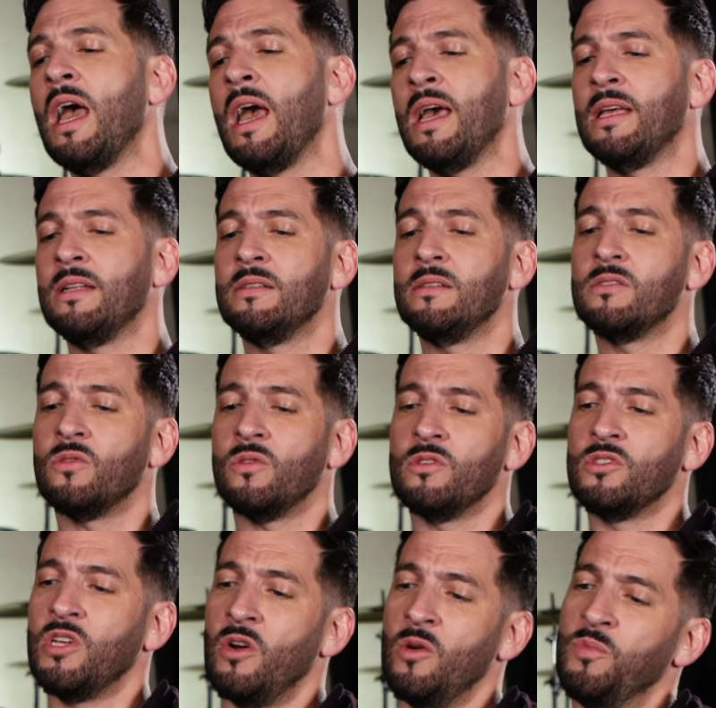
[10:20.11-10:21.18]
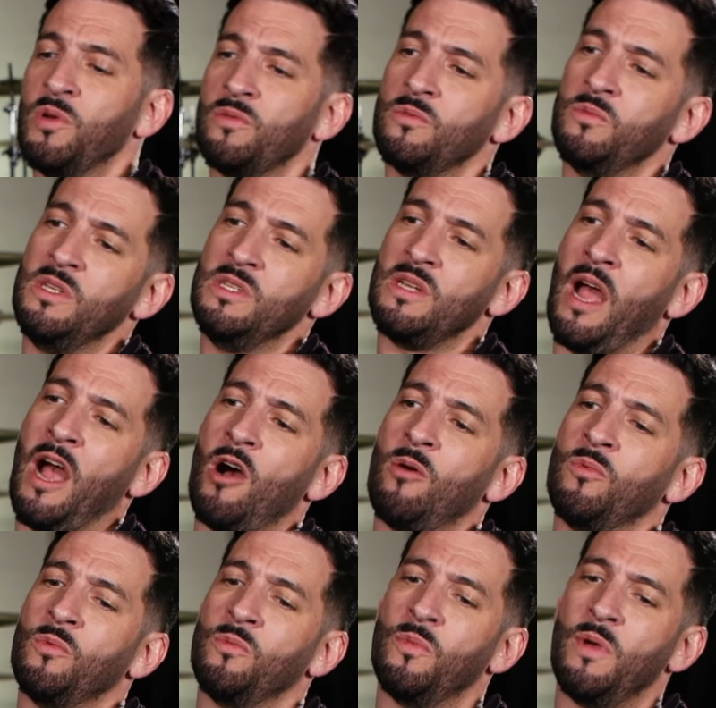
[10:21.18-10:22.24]
and sort of cherry pick from each
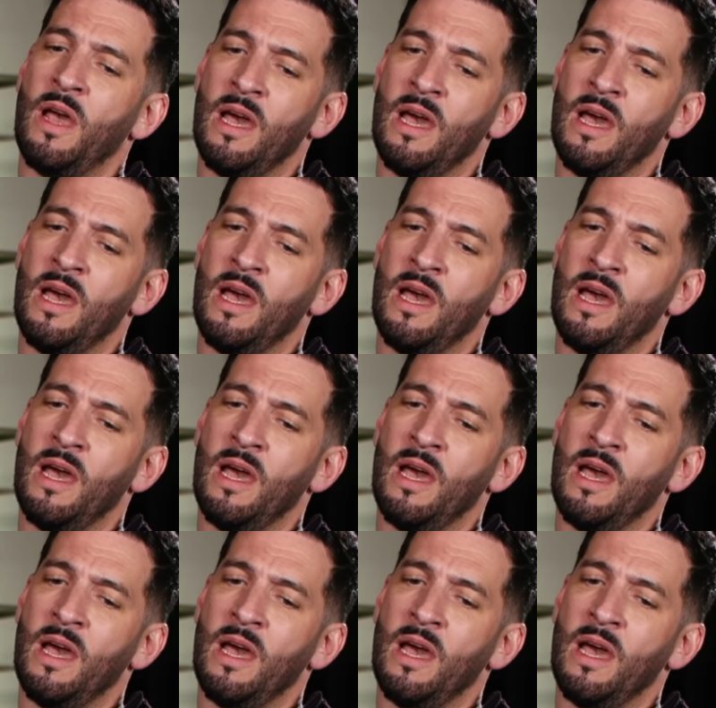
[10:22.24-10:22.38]
album.